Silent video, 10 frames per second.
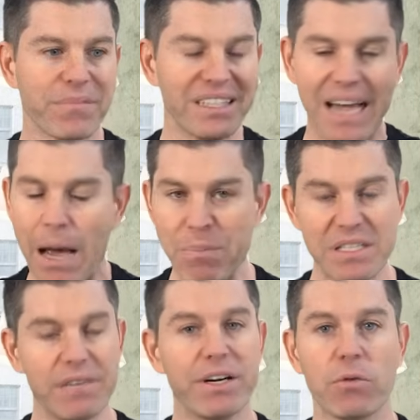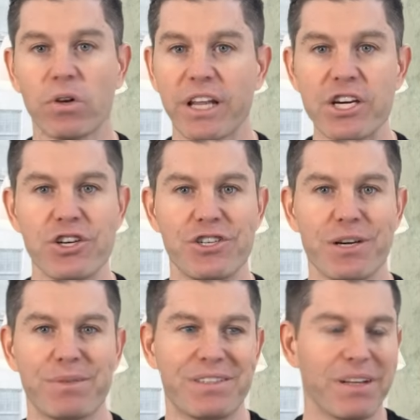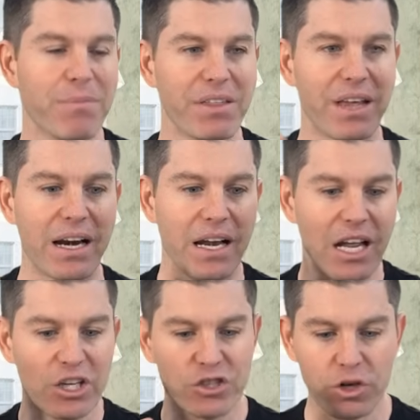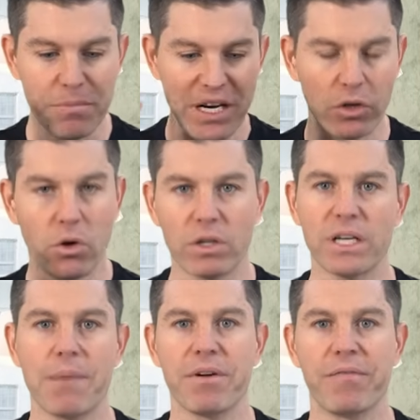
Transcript: This happens even in relationships. It's something that took me a long time